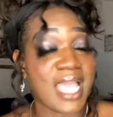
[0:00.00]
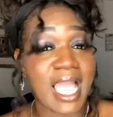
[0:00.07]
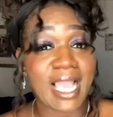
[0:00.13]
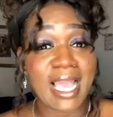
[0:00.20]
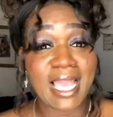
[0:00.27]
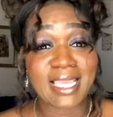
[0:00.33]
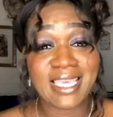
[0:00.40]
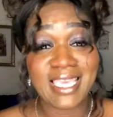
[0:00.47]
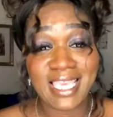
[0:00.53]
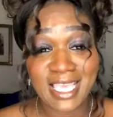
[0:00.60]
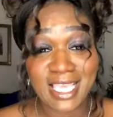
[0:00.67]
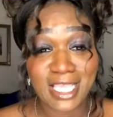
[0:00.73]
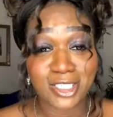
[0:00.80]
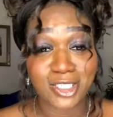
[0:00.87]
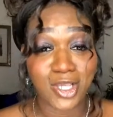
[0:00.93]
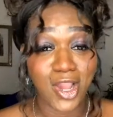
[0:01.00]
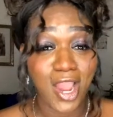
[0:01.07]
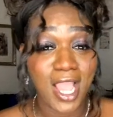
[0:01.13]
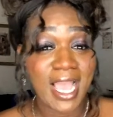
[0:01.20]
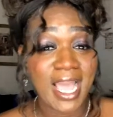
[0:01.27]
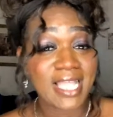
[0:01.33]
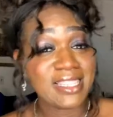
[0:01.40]
I got kids, or
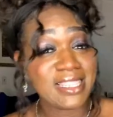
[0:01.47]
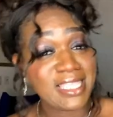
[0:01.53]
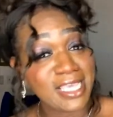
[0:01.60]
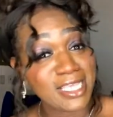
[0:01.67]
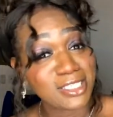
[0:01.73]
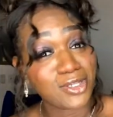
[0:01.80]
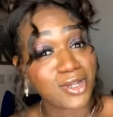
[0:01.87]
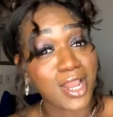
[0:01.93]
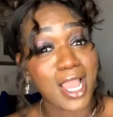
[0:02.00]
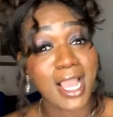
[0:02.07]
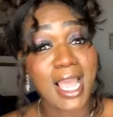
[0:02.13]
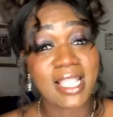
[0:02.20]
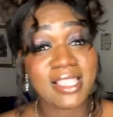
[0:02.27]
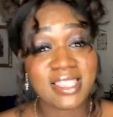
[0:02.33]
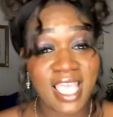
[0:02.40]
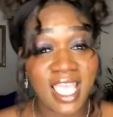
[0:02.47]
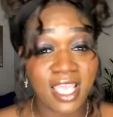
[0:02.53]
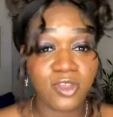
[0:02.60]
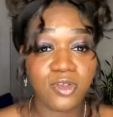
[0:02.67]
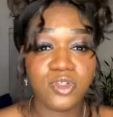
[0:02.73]
I got this, or I got that.